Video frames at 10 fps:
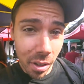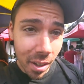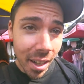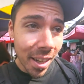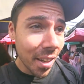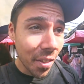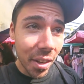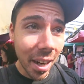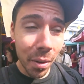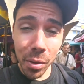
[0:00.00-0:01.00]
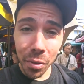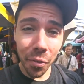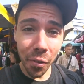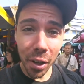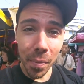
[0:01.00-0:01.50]
The guy was in
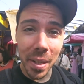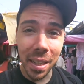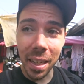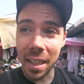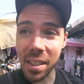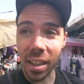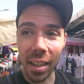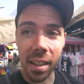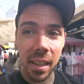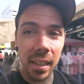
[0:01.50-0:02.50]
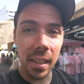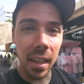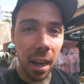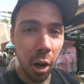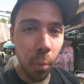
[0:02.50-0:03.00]
front of me, and he's like,
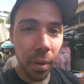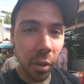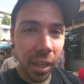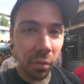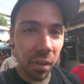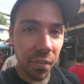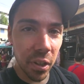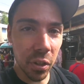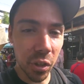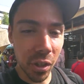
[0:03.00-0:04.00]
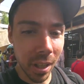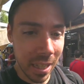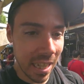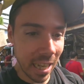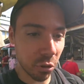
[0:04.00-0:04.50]
I hope I don't get refused, and
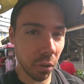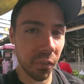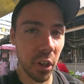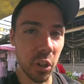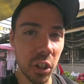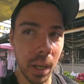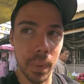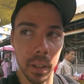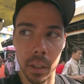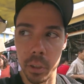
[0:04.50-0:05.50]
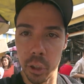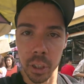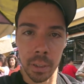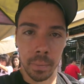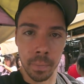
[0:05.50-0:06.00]
he gets refused, and I'm like, oh
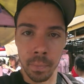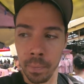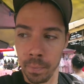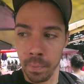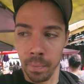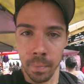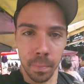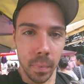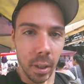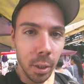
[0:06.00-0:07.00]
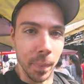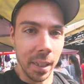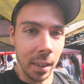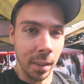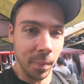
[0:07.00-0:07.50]
shit, oh my
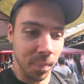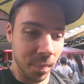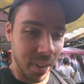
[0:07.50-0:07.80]
God.